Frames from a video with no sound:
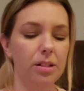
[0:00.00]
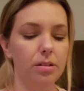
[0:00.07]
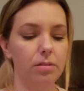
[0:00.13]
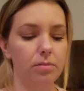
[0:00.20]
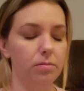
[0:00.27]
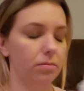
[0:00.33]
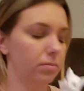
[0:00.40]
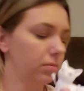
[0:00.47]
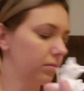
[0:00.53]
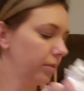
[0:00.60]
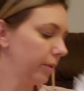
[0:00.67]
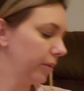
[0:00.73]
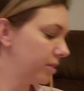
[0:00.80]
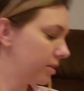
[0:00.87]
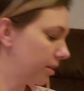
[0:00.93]
10,
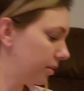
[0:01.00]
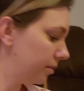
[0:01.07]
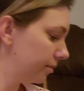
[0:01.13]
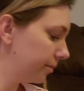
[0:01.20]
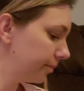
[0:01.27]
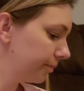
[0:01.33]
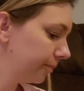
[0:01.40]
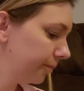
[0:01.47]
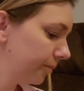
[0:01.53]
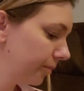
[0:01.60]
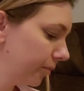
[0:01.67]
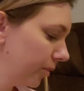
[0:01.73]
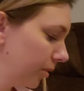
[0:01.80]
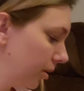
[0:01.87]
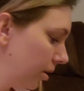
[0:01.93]
probably 10.
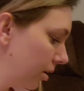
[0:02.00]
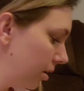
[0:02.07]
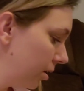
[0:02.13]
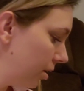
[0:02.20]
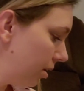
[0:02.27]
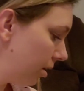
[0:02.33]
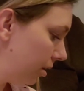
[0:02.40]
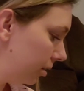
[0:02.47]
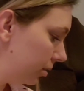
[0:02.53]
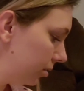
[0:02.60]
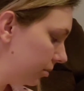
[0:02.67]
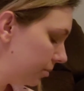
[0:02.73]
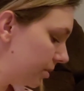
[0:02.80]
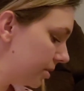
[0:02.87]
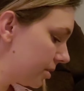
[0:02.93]

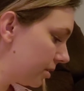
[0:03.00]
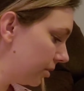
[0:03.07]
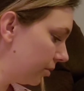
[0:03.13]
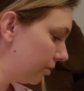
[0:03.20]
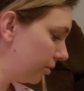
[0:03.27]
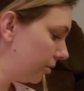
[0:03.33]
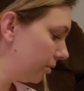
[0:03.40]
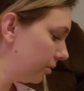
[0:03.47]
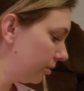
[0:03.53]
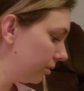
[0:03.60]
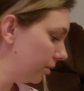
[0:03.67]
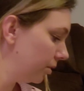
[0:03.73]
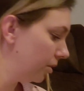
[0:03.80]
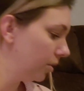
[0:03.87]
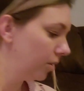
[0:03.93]
Um, this
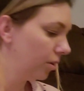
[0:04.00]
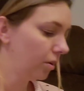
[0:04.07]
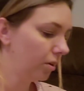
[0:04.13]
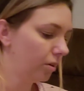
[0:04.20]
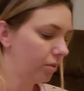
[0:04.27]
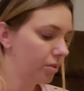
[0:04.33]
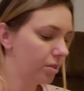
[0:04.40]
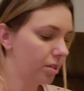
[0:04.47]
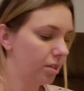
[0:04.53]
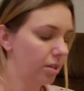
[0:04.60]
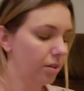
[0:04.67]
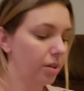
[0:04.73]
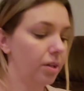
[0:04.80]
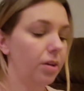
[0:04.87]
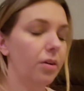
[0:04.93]
little
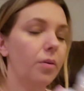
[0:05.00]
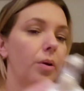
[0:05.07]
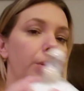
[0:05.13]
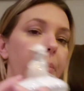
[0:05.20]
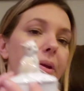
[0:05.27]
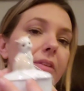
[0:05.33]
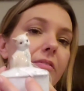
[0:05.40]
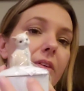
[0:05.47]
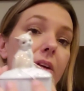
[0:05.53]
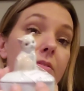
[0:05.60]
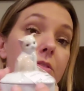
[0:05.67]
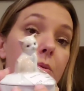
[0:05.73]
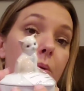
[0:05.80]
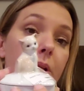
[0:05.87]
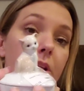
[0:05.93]
Otagiri. Oh, I paid
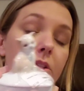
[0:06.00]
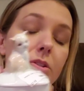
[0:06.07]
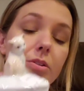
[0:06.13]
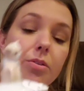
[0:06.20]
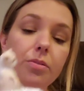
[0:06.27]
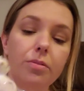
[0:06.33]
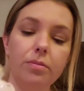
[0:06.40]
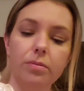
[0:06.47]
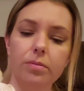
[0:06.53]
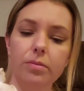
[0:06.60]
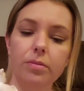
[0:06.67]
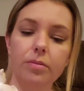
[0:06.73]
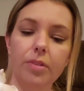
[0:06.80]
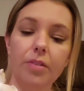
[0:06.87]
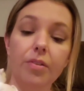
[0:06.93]
five twenty-two,
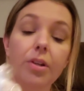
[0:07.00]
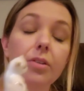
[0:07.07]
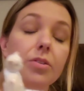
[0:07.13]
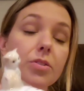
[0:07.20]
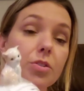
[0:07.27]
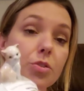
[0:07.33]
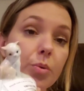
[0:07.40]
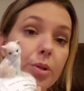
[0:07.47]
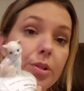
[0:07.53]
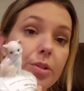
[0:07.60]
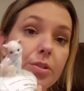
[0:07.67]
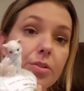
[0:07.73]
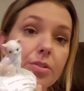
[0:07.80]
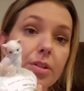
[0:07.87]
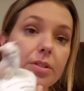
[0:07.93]
five dollars and
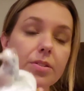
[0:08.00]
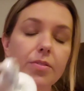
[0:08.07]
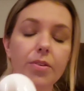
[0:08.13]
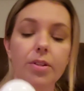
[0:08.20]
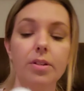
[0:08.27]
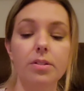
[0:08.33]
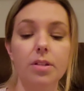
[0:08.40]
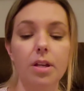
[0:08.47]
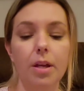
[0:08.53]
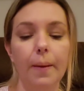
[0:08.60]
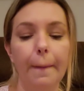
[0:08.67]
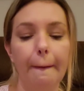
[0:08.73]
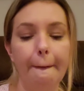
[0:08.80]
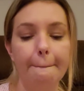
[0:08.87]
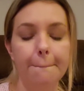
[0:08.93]
twenty-two cents for this.
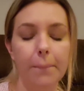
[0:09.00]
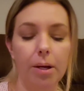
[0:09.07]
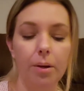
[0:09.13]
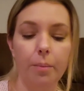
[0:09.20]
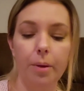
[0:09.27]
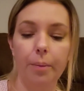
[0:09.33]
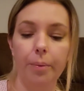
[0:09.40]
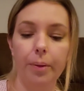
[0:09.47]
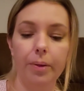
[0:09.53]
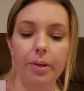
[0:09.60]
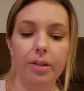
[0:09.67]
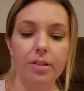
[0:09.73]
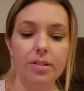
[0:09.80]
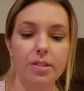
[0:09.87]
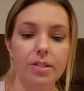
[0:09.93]
Um, I'll
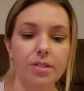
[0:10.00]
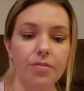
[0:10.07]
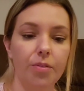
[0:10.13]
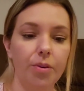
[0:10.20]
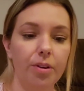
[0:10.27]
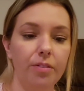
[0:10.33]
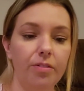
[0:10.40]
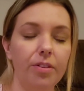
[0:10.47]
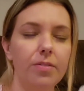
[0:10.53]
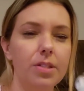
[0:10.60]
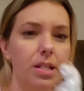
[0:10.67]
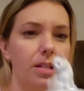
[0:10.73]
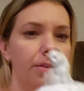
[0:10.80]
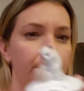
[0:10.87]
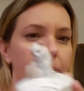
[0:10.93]
probably list this for
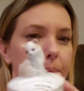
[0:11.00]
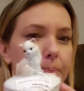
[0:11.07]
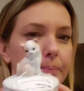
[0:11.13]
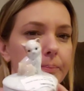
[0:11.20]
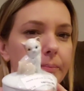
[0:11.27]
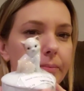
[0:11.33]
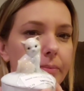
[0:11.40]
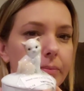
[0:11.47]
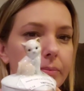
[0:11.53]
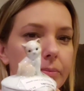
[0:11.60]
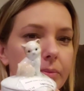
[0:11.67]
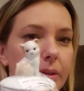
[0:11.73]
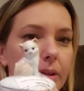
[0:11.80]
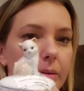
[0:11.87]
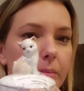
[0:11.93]
fifteen,
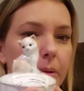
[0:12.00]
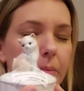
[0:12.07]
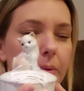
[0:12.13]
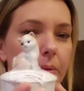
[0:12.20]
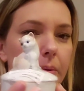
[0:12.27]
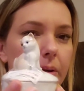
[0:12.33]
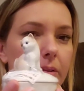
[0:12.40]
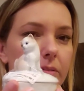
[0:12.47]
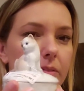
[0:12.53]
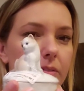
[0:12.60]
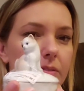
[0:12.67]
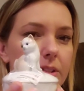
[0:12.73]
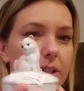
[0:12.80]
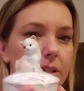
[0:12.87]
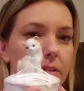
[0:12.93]
maybe around
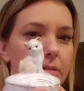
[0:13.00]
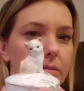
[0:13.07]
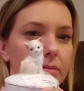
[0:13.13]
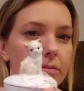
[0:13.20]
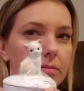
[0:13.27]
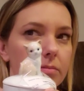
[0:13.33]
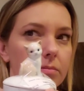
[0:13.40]
15,